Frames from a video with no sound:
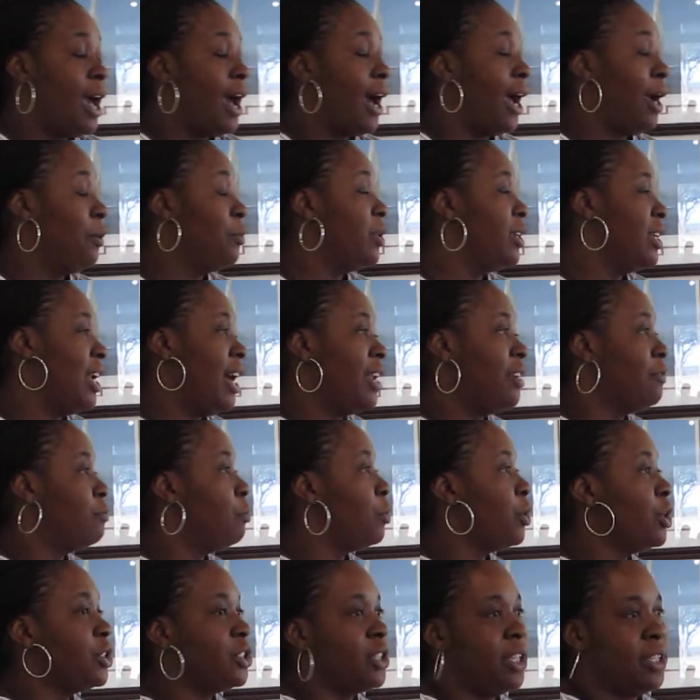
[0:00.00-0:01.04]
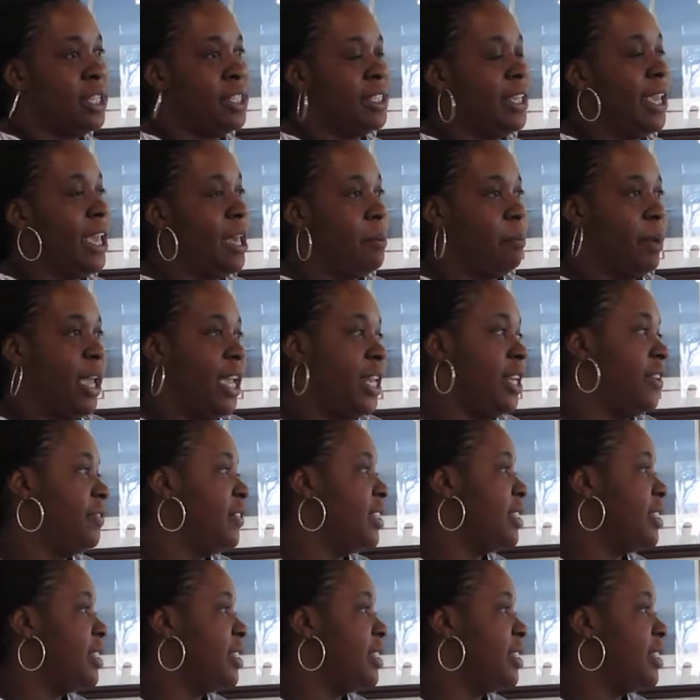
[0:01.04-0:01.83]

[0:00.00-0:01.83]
I would not have worked on this campaign if